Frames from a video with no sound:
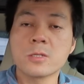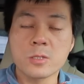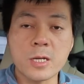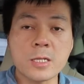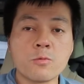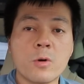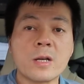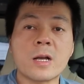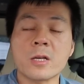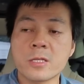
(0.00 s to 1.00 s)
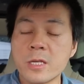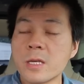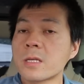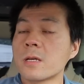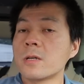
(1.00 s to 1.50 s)
So that's why I
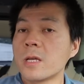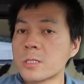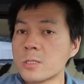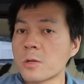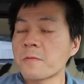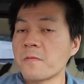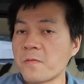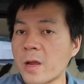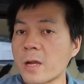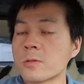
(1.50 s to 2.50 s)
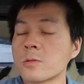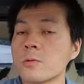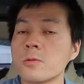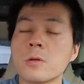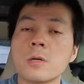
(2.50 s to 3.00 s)
think it's not fair
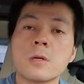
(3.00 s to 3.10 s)
to